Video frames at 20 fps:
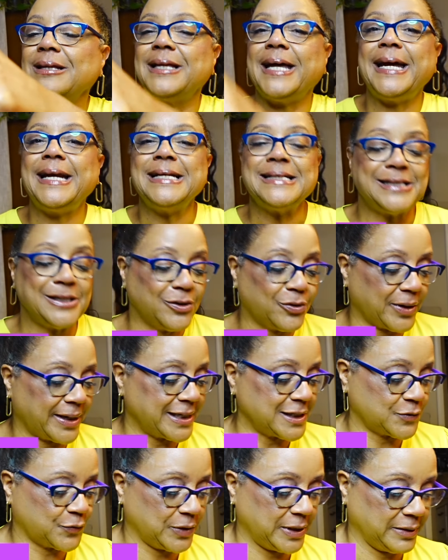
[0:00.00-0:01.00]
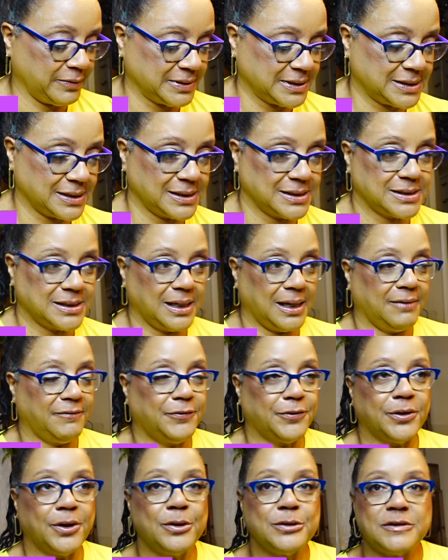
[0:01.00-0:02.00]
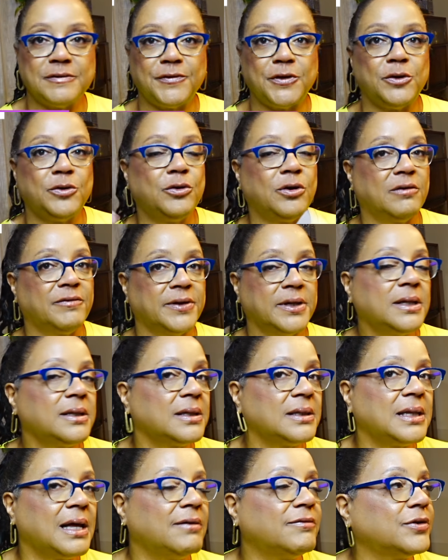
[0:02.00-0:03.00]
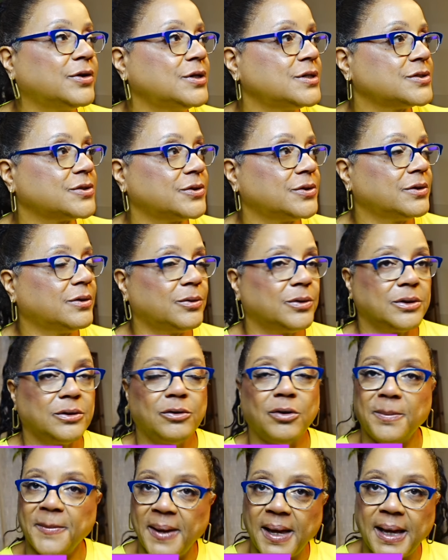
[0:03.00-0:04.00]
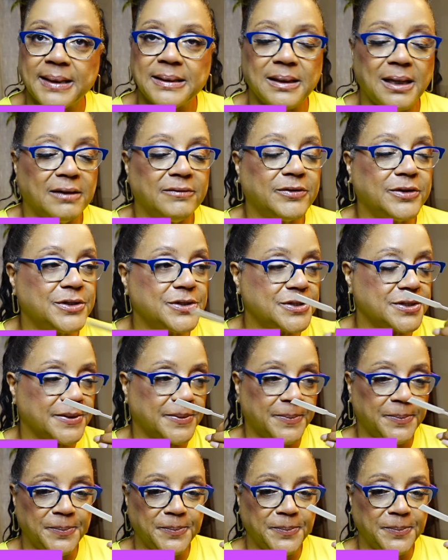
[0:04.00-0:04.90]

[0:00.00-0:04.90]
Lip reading: the latest and greatest fragrances? For those of you who are vanilla lovers or gourmand lovers,